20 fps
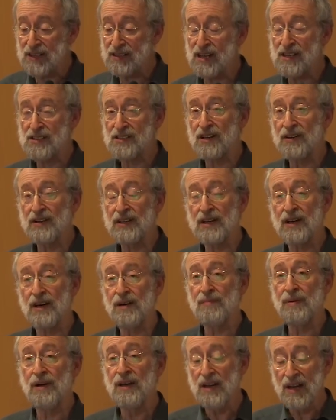is going
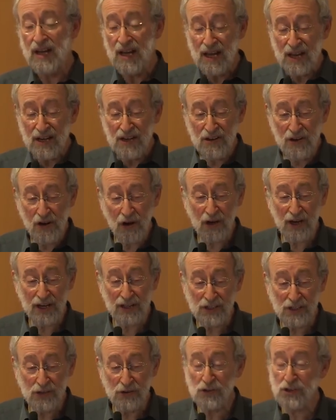up. Not a
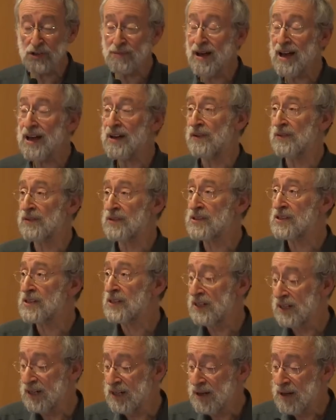huge amount,
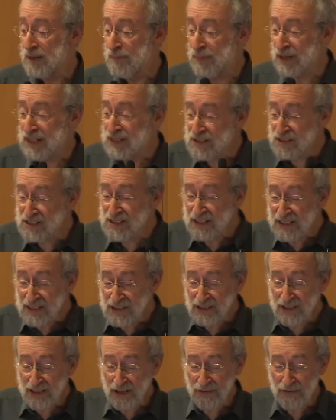but it doesn't
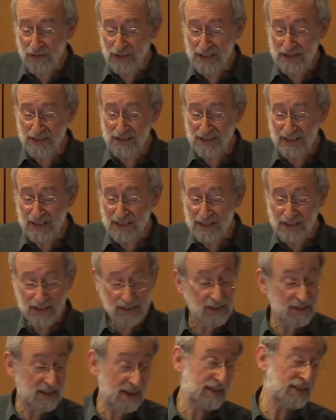need to go,
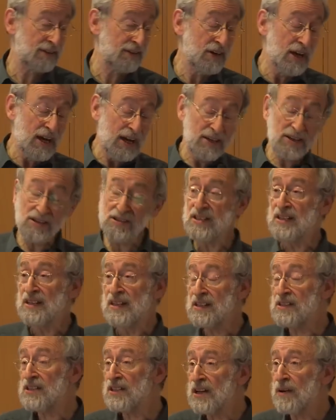thank you. It doesn't
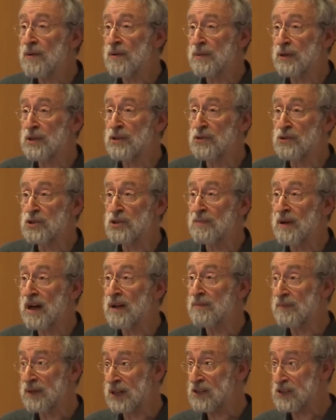need to go up a huge
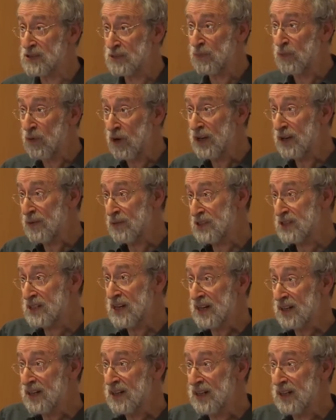amount, because what I was
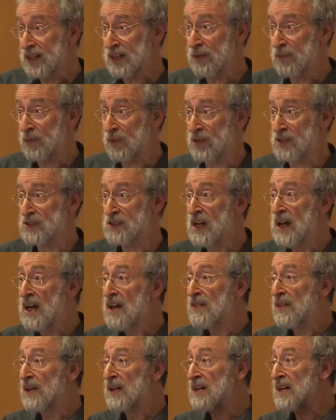saying earlier was
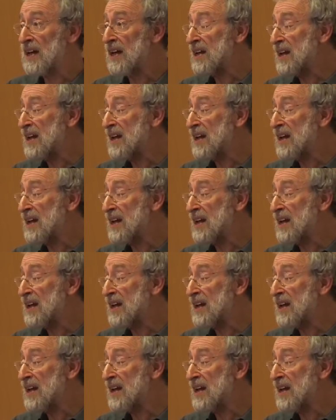that